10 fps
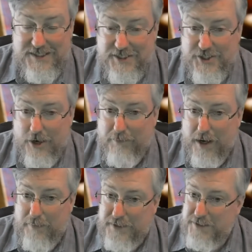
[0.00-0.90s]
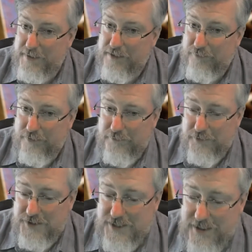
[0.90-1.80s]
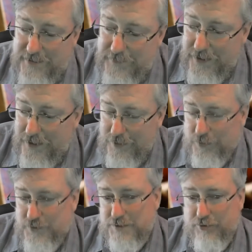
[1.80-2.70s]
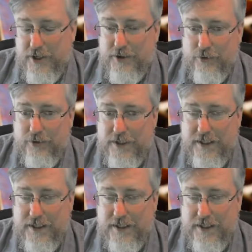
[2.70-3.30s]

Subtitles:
to see John Papa speak for the first time, which was pretty cool.